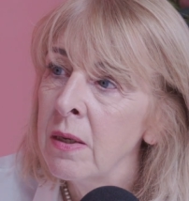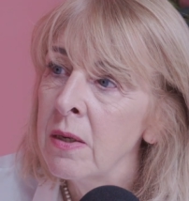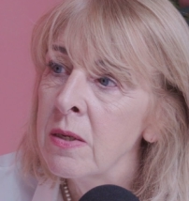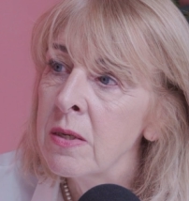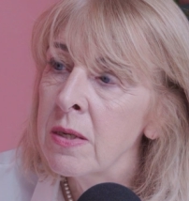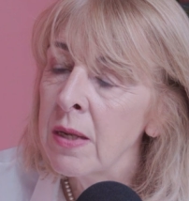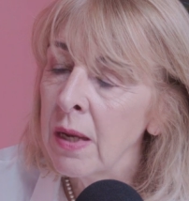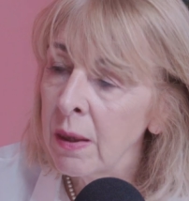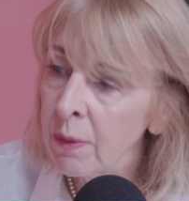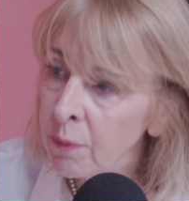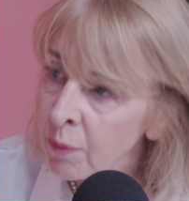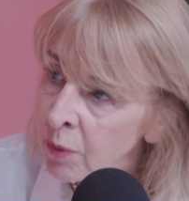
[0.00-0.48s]

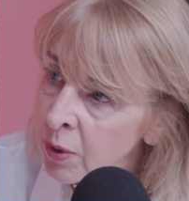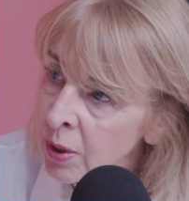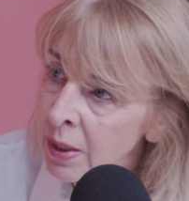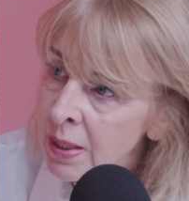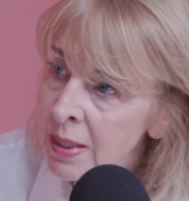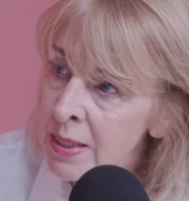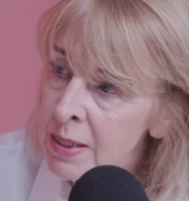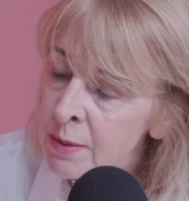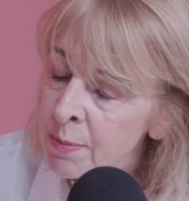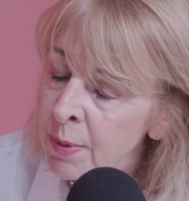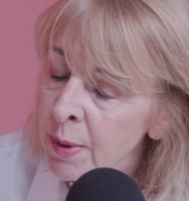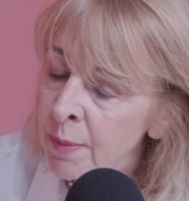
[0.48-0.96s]
So that we
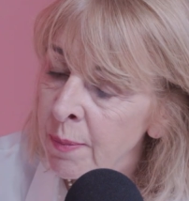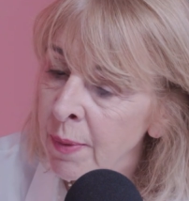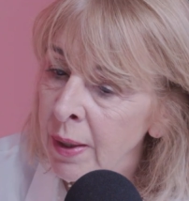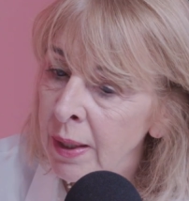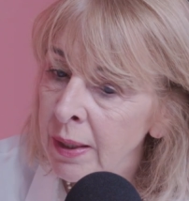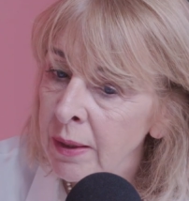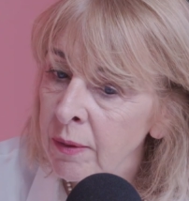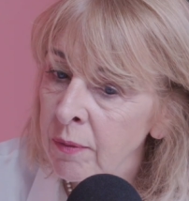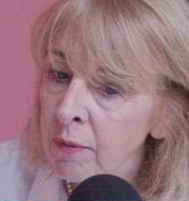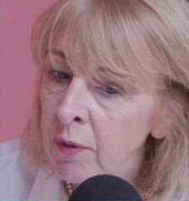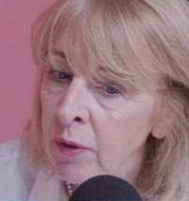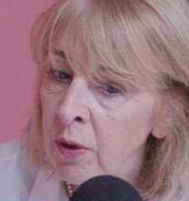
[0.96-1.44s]
need to be
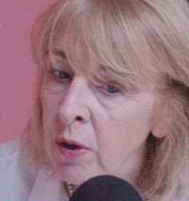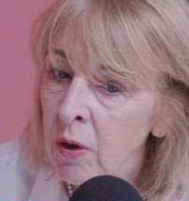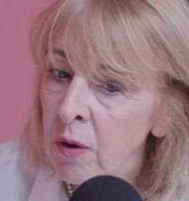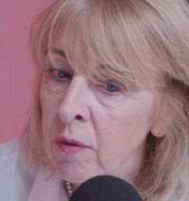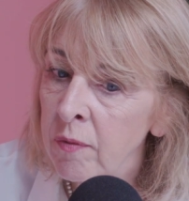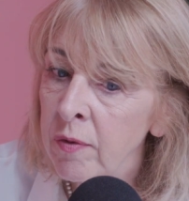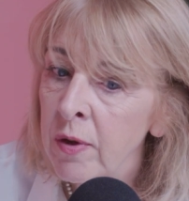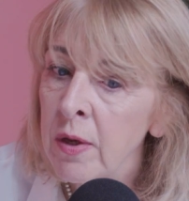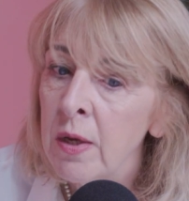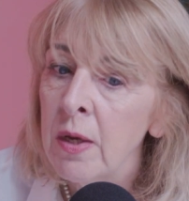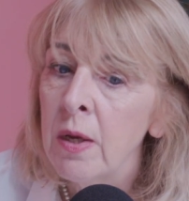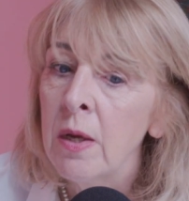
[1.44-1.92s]
mindful
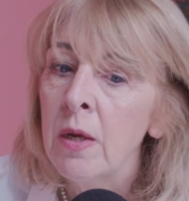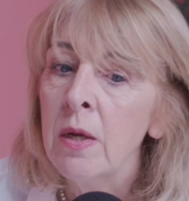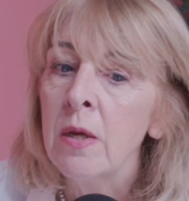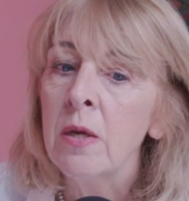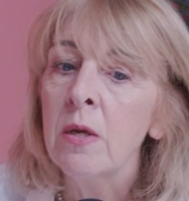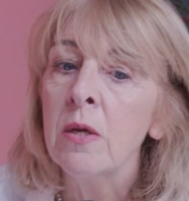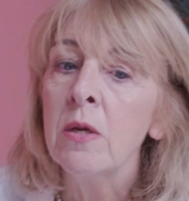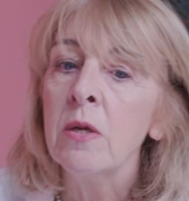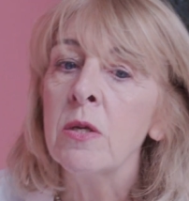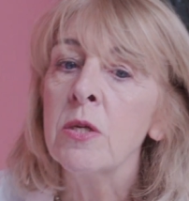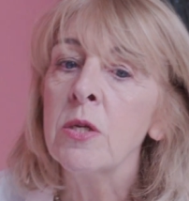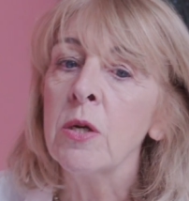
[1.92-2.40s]
of.
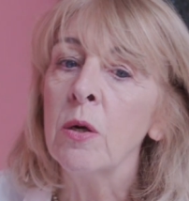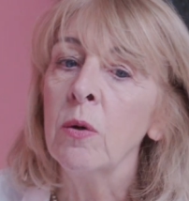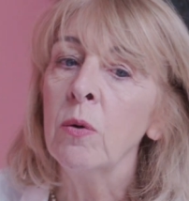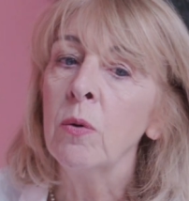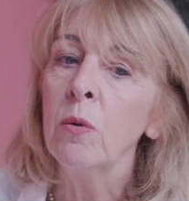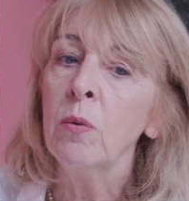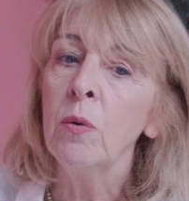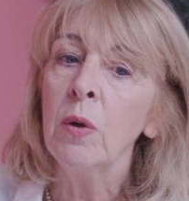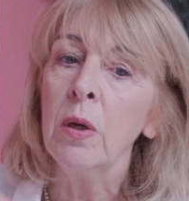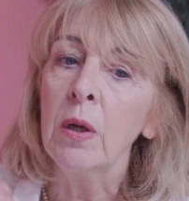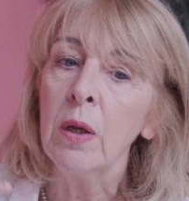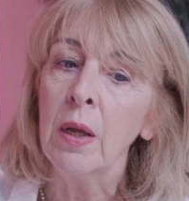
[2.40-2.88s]

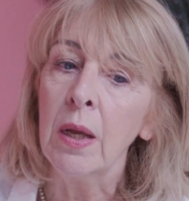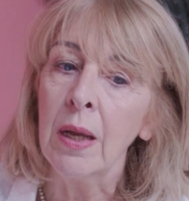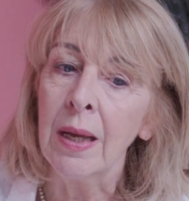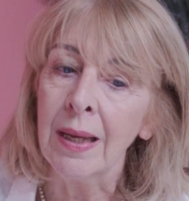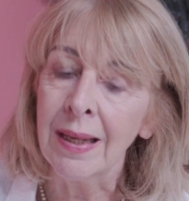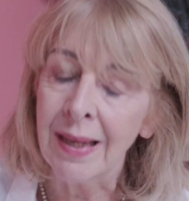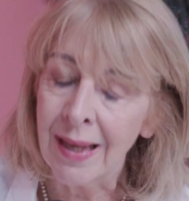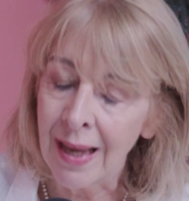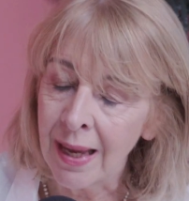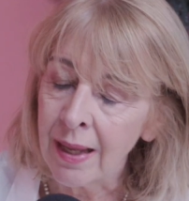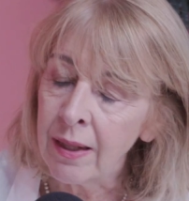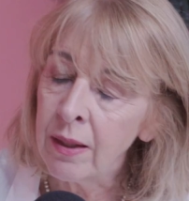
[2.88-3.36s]
So
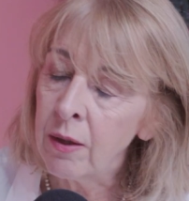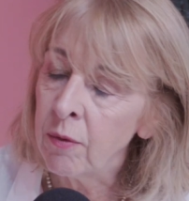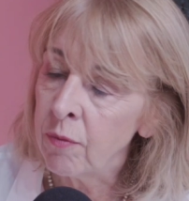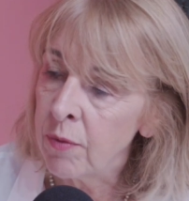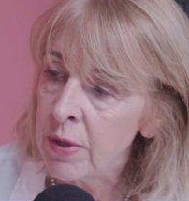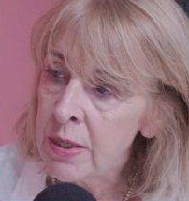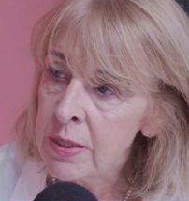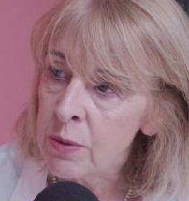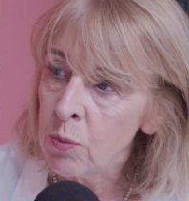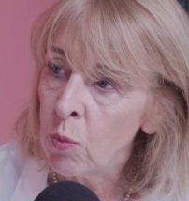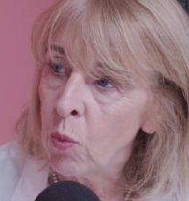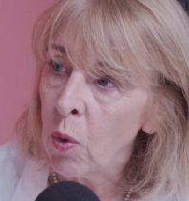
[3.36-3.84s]
again, the
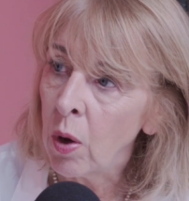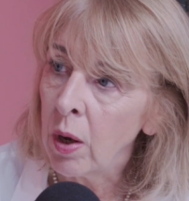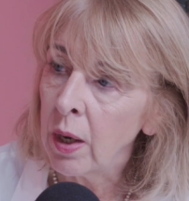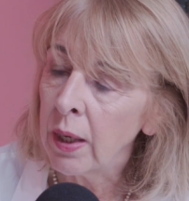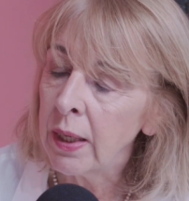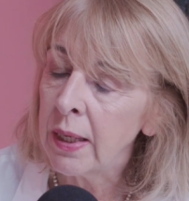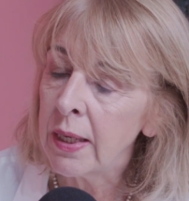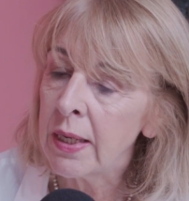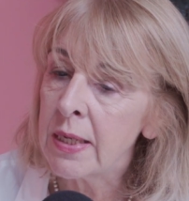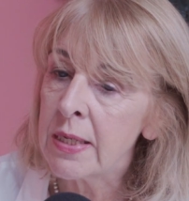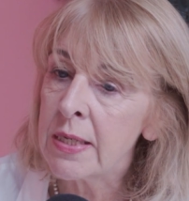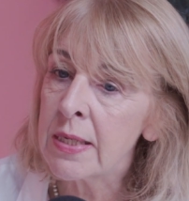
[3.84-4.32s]
reason
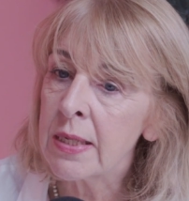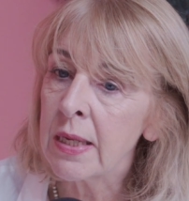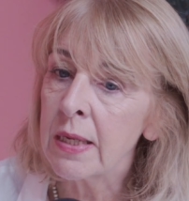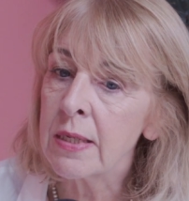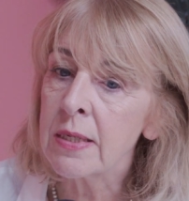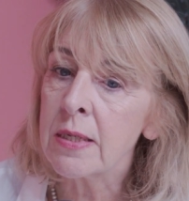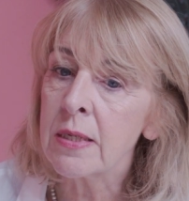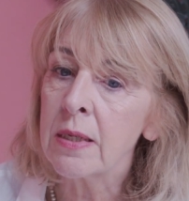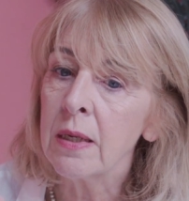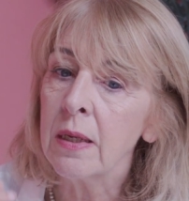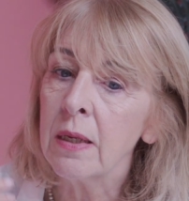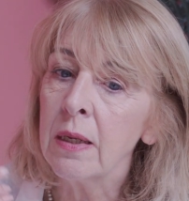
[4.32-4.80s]
why is
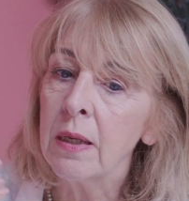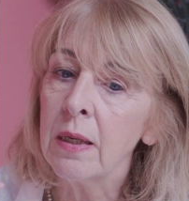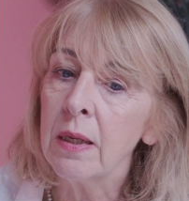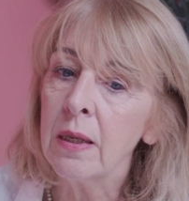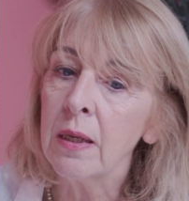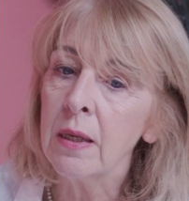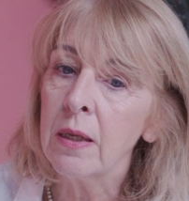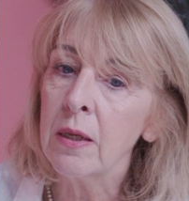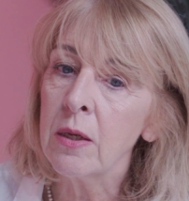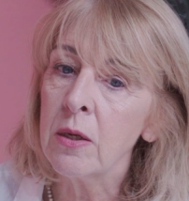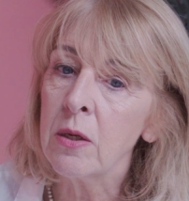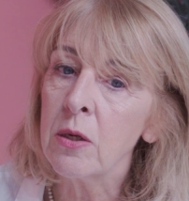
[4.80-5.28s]
that
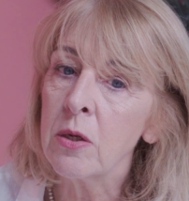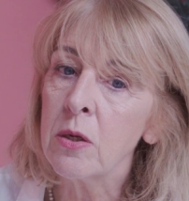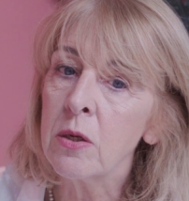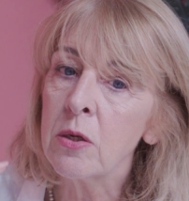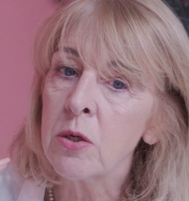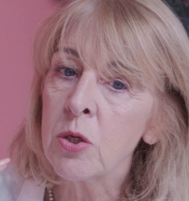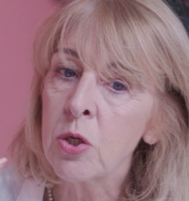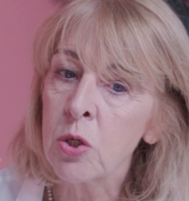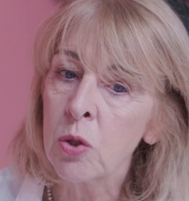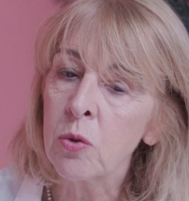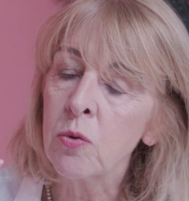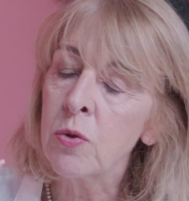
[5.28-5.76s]

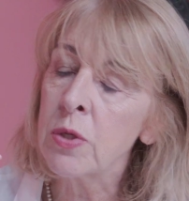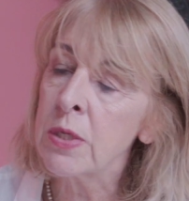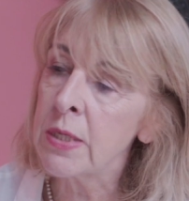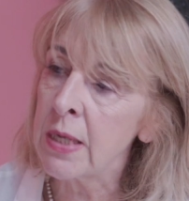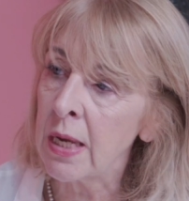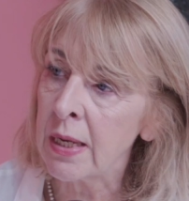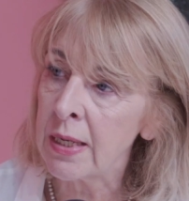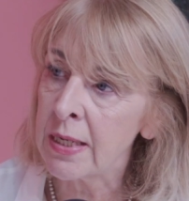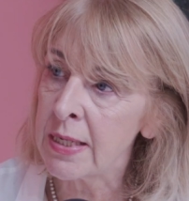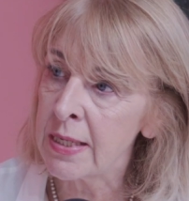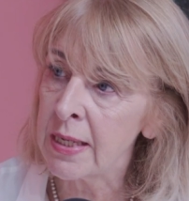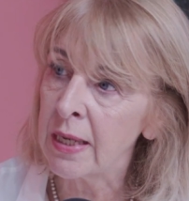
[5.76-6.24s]
children's
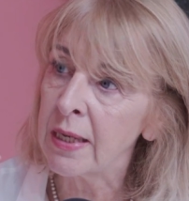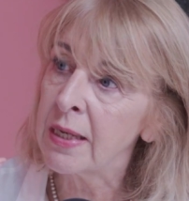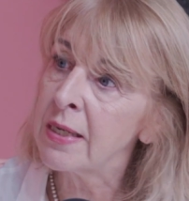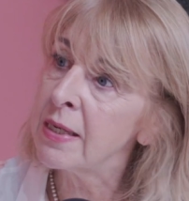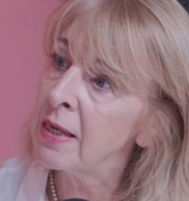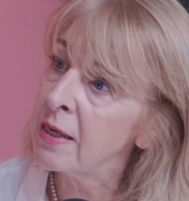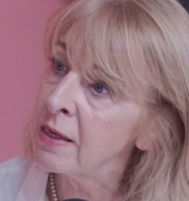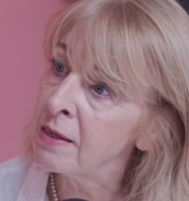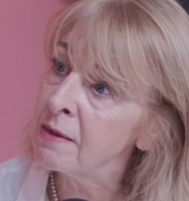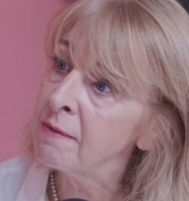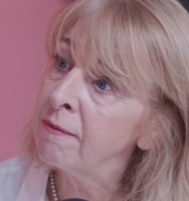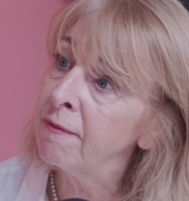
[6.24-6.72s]
eyesight
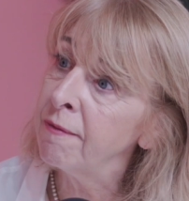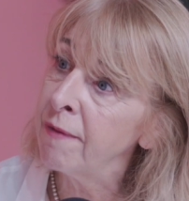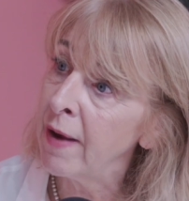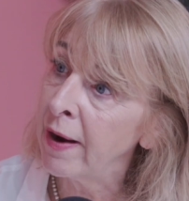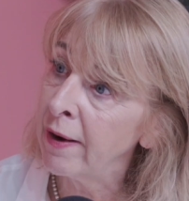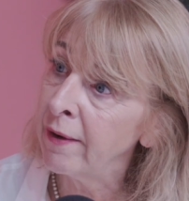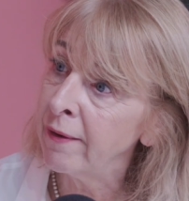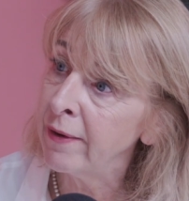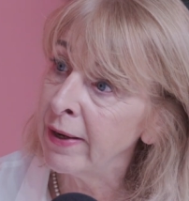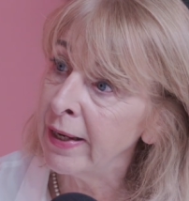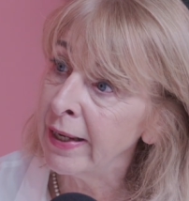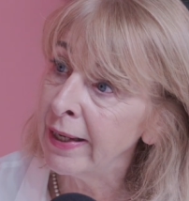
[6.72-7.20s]
is
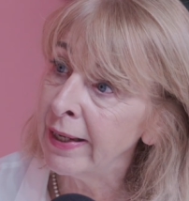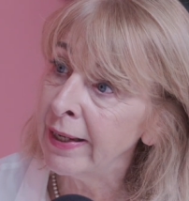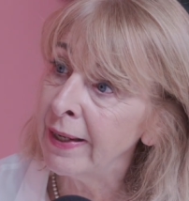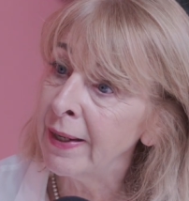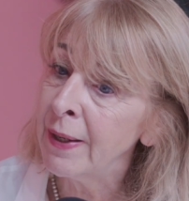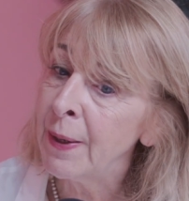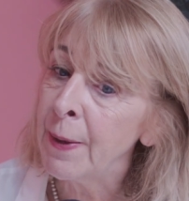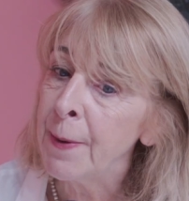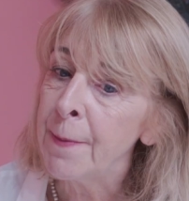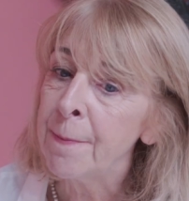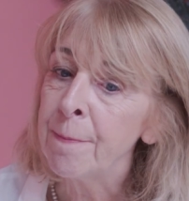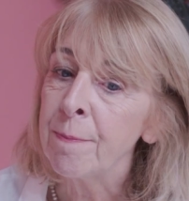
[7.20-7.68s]

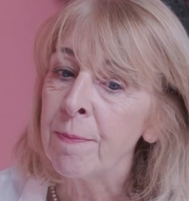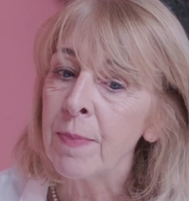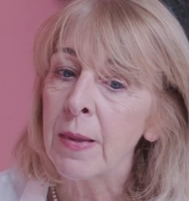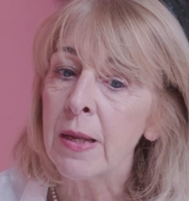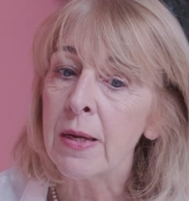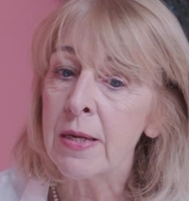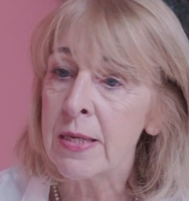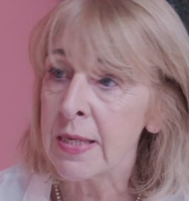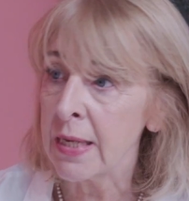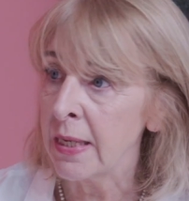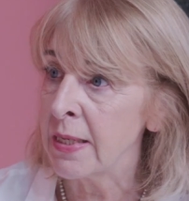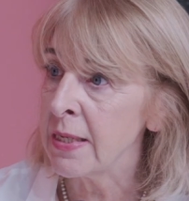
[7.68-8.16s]
very
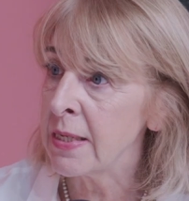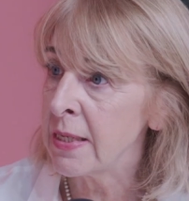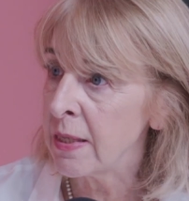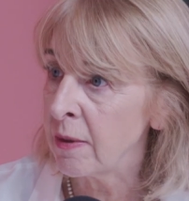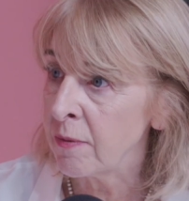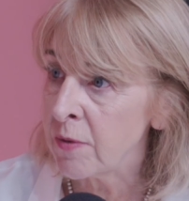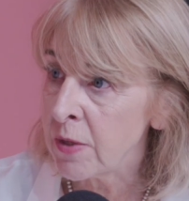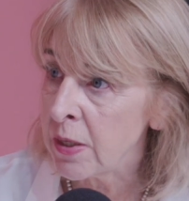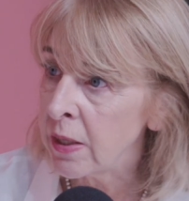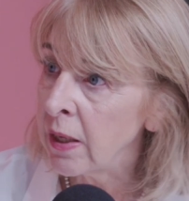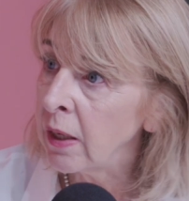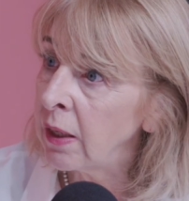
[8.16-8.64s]

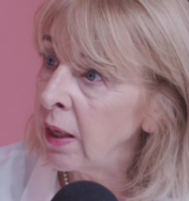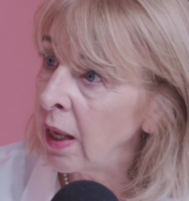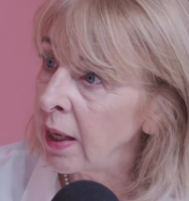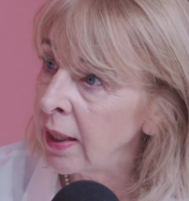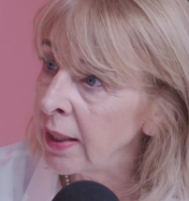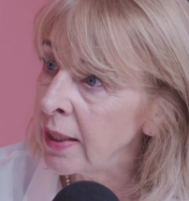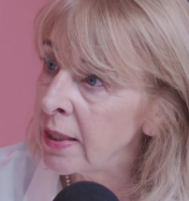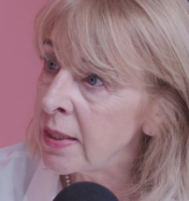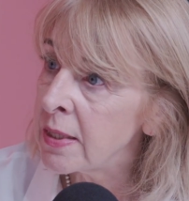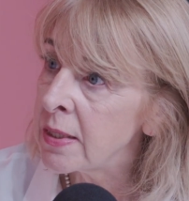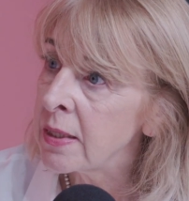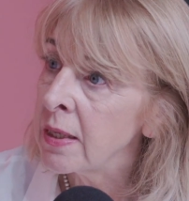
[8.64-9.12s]
sensitive to the
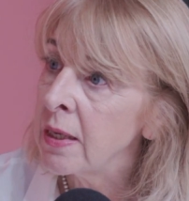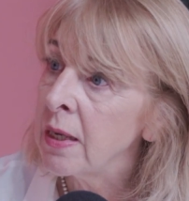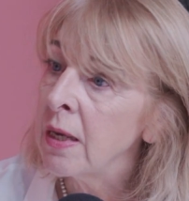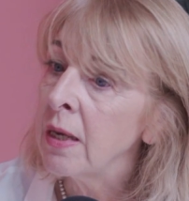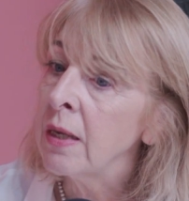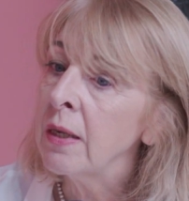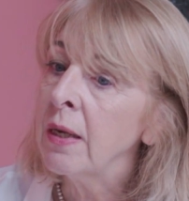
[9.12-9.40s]
light.